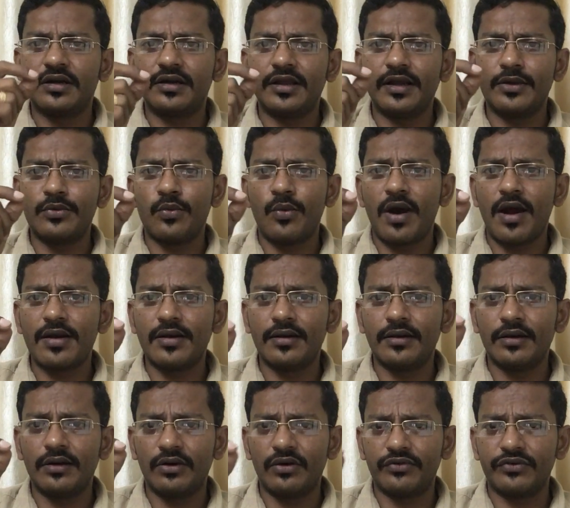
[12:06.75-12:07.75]
Take
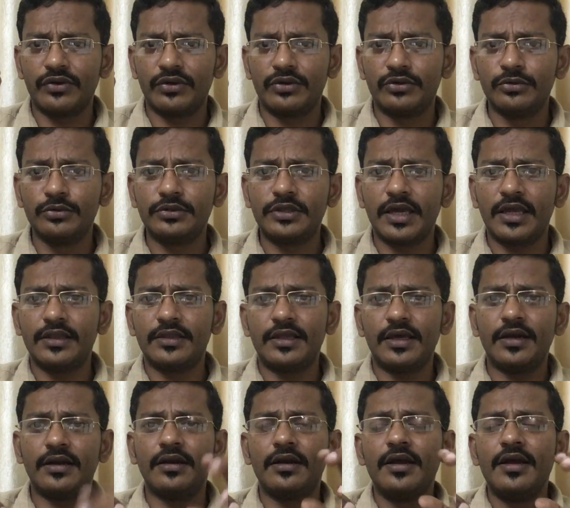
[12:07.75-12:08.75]
one of your tooth and
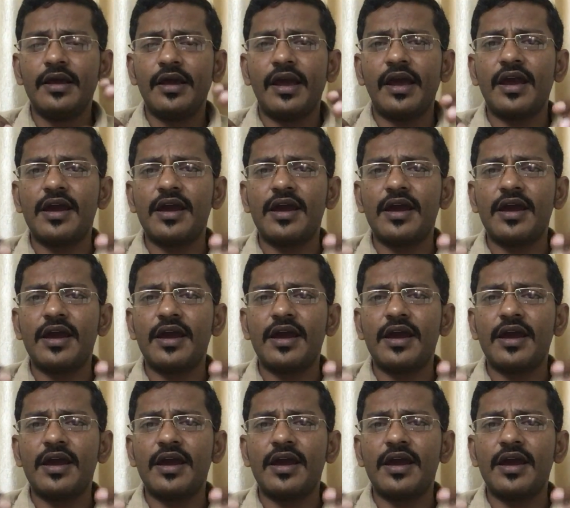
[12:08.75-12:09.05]
then